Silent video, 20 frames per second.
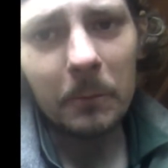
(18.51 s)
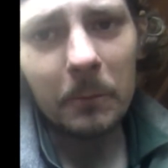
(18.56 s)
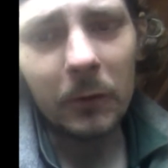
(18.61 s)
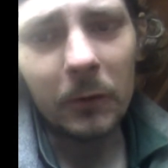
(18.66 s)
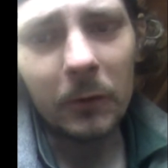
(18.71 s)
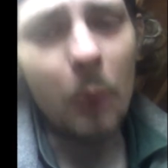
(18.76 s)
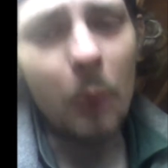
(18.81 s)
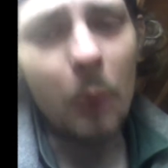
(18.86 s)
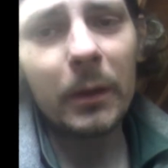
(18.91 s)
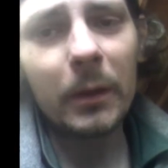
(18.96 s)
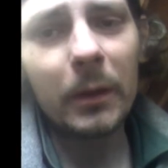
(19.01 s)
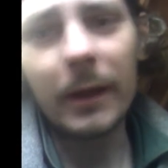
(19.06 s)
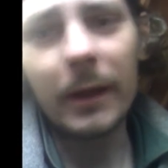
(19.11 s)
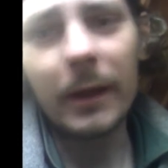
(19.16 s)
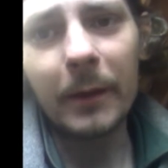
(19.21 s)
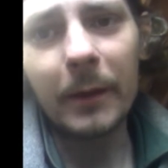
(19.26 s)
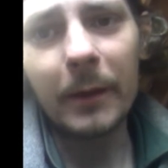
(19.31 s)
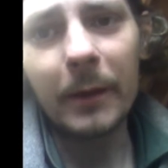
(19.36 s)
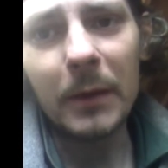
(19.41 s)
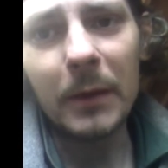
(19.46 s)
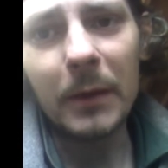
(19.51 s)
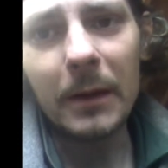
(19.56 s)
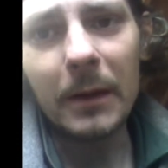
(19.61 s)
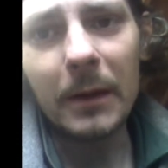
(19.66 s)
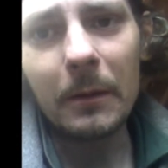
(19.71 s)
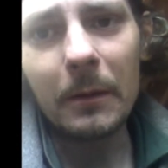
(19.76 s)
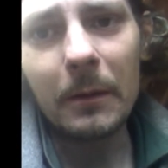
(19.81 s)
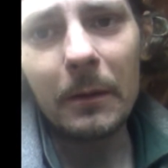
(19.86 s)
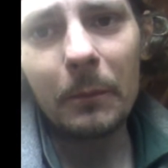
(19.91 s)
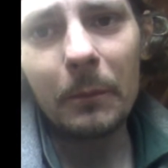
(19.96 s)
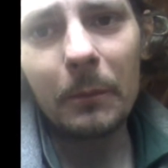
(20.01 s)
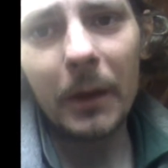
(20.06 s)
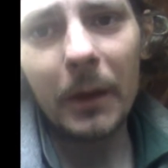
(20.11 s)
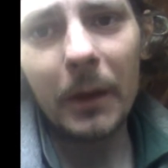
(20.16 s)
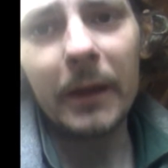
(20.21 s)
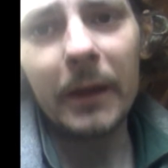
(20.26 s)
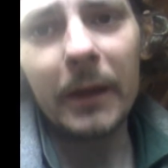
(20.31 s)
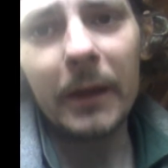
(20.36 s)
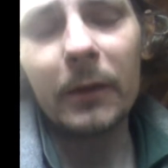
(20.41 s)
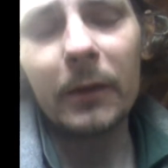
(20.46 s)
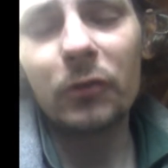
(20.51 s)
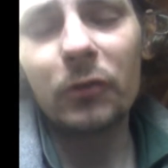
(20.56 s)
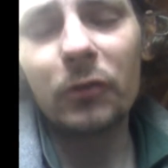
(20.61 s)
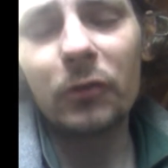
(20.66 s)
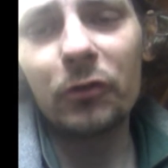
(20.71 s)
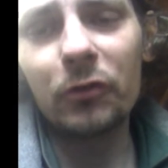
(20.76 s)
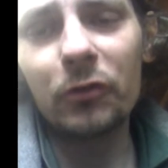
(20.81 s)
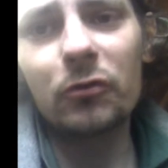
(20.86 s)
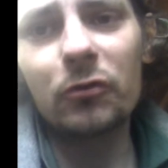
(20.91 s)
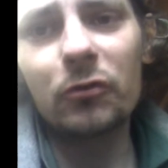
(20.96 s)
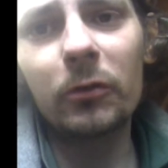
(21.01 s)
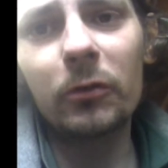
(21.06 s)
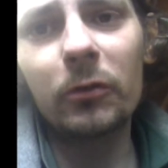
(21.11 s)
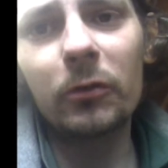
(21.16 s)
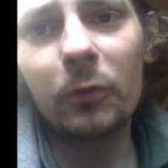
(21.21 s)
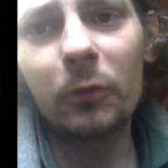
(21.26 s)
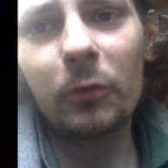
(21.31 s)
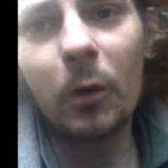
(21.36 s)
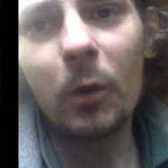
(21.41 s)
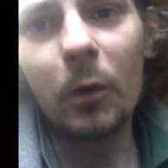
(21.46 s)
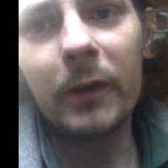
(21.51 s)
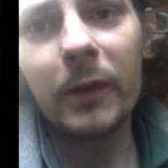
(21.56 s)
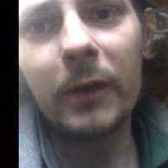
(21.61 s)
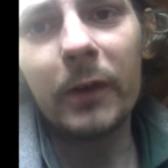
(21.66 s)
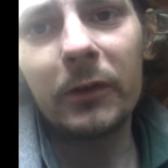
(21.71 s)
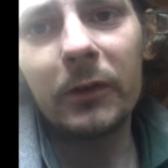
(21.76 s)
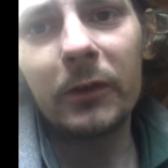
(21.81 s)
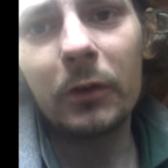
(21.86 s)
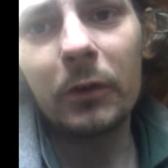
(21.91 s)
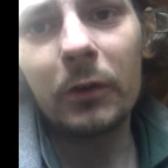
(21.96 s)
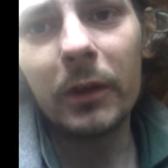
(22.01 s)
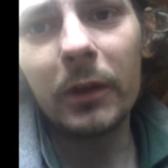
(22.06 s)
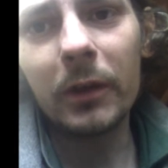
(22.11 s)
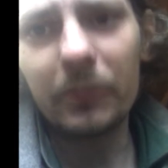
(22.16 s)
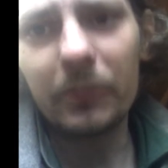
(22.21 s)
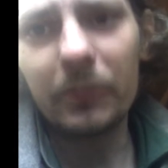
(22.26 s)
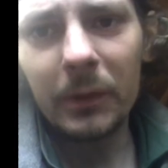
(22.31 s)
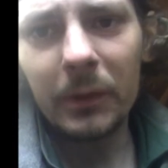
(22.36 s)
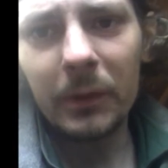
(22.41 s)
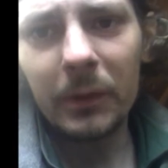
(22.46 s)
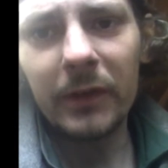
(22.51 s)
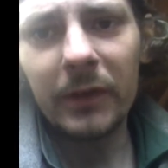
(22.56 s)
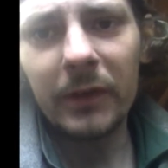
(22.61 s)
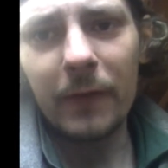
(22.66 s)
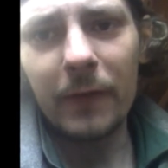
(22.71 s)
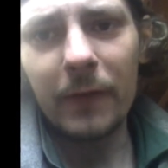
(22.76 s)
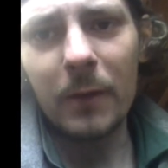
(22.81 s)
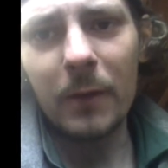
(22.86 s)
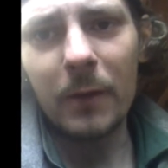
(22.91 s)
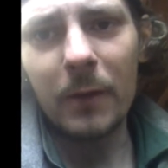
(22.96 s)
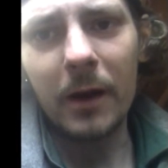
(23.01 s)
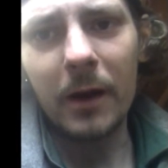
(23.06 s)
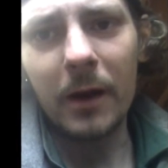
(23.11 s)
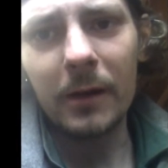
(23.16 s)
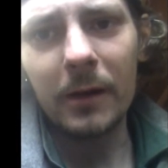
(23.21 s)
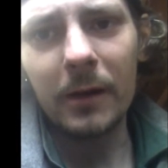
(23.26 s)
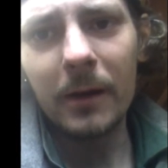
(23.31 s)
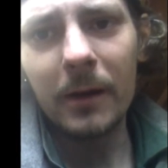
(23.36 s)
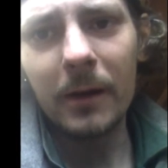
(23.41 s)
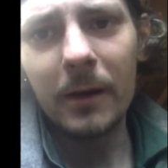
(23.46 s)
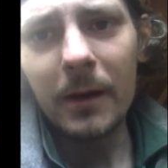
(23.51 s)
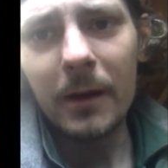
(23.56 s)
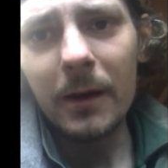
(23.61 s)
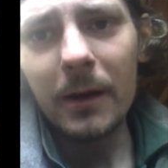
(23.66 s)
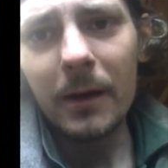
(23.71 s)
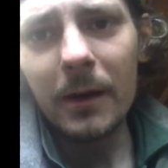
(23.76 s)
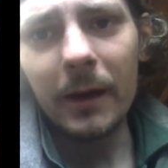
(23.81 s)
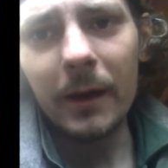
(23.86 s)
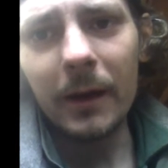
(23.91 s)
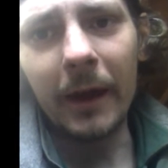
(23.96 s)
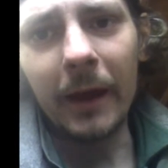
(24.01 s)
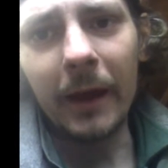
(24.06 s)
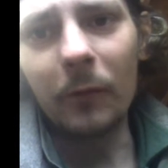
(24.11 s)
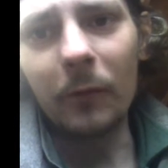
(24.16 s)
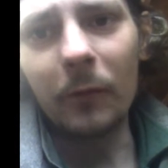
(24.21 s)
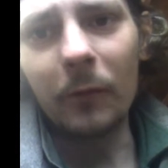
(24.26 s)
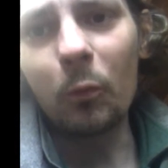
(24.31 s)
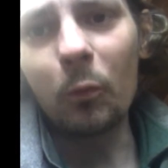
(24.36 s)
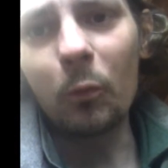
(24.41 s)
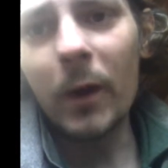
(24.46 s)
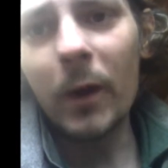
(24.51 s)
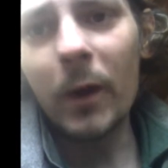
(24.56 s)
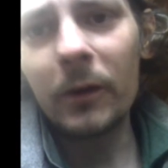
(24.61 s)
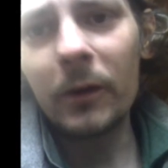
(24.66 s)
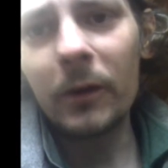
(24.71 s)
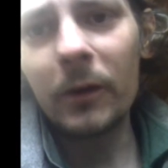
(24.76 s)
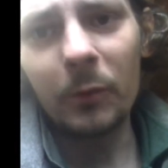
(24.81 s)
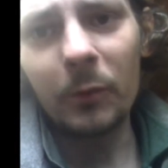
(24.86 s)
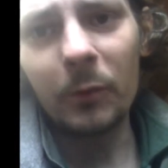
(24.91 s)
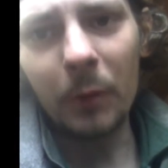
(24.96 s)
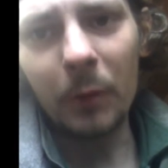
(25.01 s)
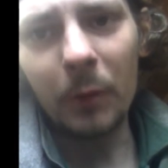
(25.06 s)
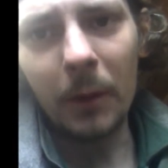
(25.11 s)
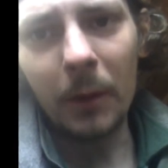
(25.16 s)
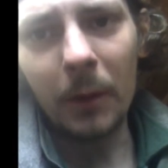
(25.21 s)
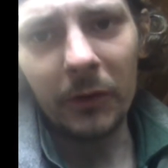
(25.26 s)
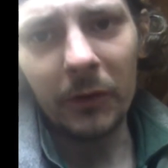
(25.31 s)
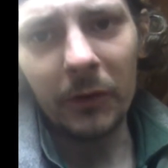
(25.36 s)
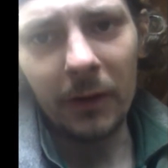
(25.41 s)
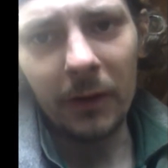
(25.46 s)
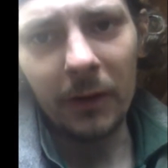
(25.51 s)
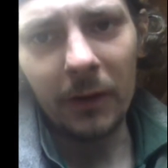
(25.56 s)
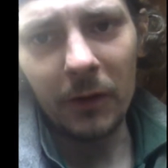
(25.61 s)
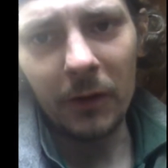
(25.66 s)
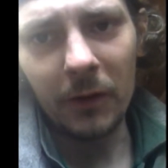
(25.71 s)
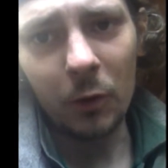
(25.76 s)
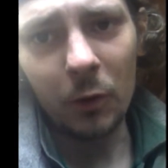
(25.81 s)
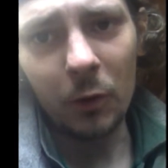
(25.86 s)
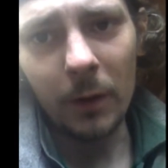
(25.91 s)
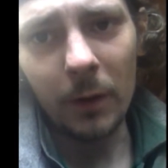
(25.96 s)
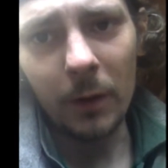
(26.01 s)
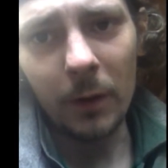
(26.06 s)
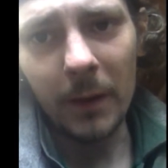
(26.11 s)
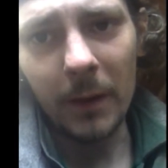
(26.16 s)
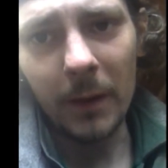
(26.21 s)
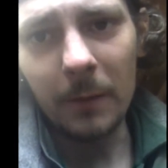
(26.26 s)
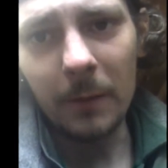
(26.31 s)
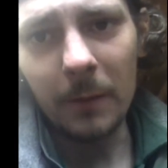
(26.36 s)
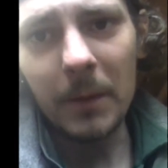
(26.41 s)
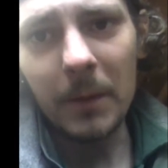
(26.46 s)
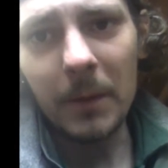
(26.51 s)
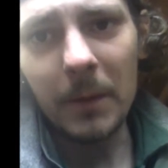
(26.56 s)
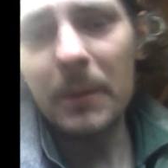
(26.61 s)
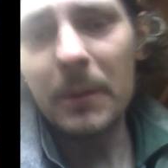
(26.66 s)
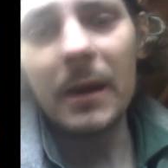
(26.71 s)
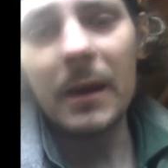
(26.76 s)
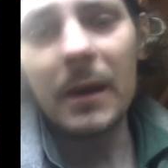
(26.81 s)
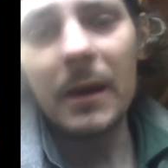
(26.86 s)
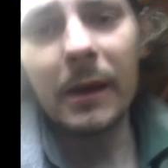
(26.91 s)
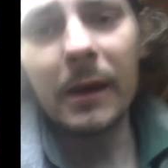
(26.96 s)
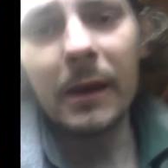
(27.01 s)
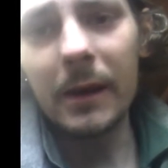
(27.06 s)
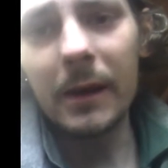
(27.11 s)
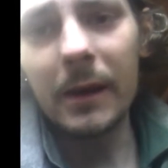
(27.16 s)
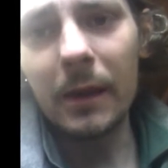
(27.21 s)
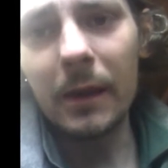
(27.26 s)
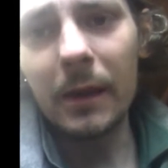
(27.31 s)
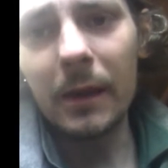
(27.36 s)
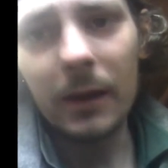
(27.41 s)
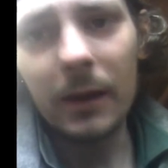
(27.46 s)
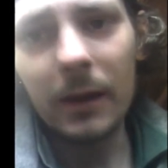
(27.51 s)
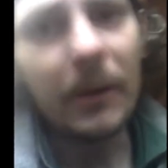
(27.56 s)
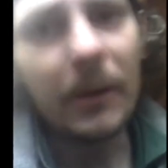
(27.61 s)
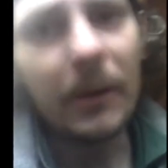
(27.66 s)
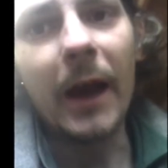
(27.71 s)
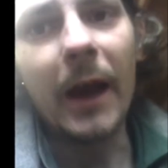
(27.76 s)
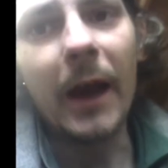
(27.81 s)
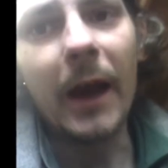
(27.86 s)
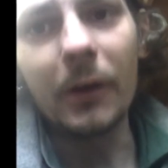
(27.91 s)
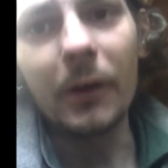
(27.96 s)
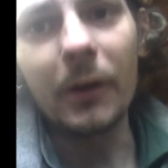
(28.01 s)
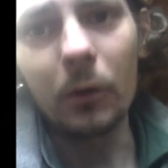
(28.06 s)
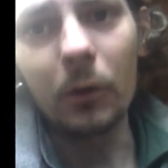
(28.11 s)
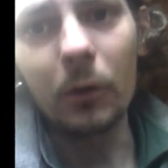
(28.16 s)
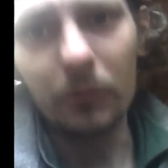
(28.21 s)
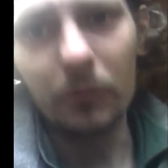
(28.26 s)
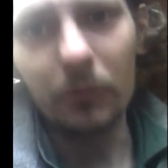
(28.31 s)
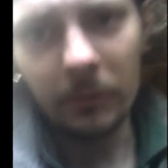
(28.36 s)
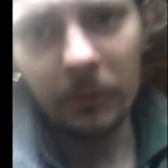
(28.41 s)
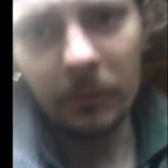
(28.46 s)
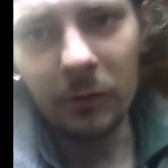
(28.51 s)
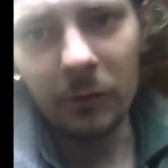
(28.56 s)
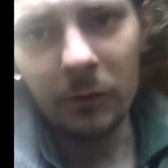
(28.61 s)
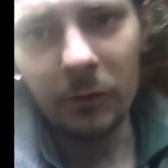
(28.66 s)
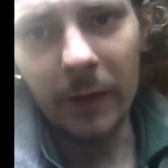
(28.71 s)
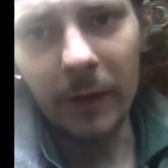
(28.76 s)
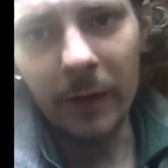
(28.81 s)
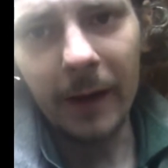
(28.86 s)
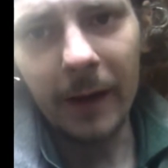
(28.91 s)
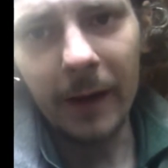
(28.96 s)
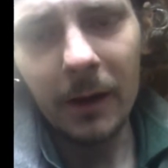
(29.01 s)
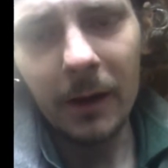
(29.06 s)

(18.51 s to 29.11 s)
Don't be like me. But should you choose to want to do this, be safe about it and wear the proper safety equipment. Me being an idiot, even I know to do that.